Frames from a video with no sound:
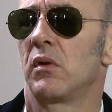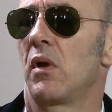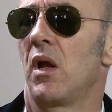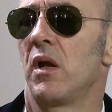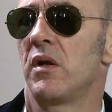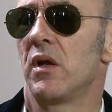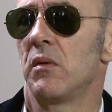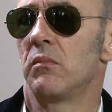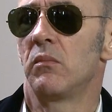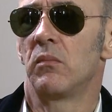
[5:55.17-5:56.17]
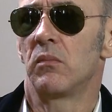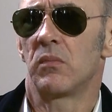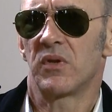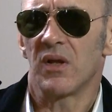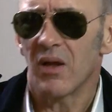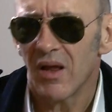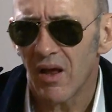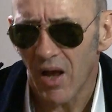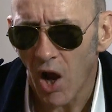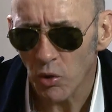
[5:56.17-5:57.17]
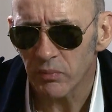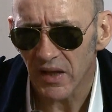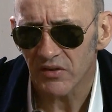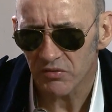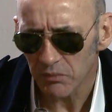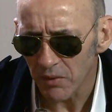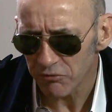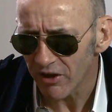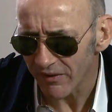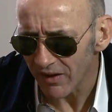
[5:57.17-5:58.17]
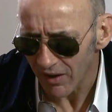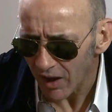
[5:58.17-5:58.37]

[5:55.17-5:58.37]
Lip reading: And I hope that's my brother.